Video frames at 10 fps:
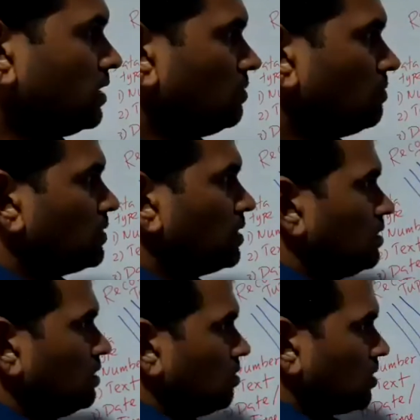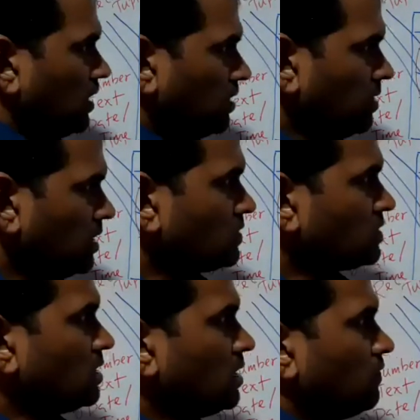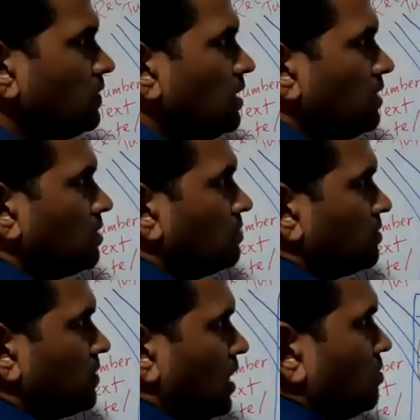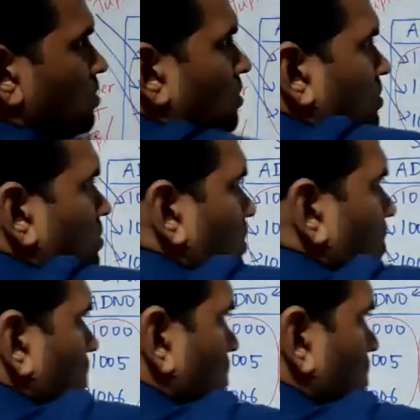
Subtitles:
there. Okay, let me insert the field. I'm going to erase